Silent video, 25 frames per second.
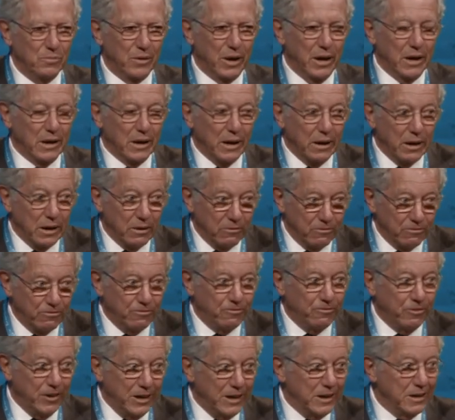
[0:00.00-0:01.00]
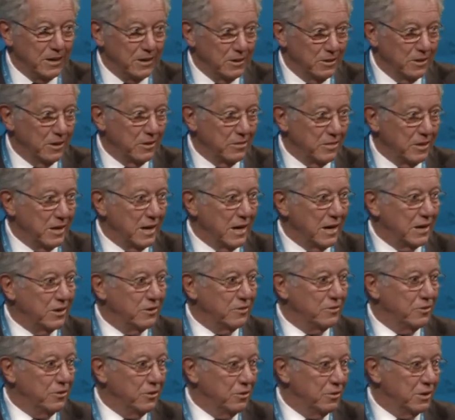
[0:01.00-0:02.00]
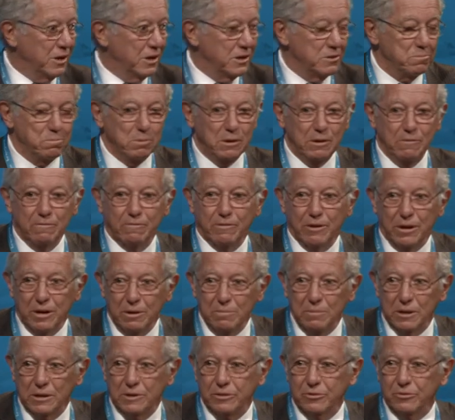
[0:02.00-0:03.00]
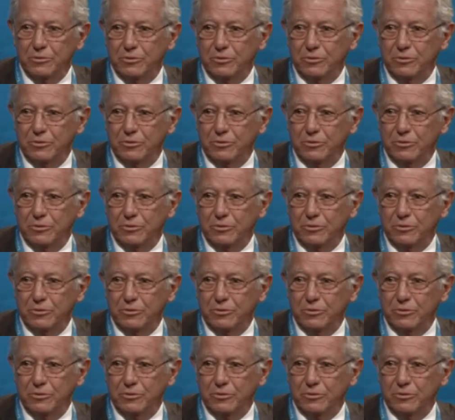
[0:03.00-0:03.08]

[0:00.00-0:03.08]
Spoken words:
and I fear that the attitude has been very much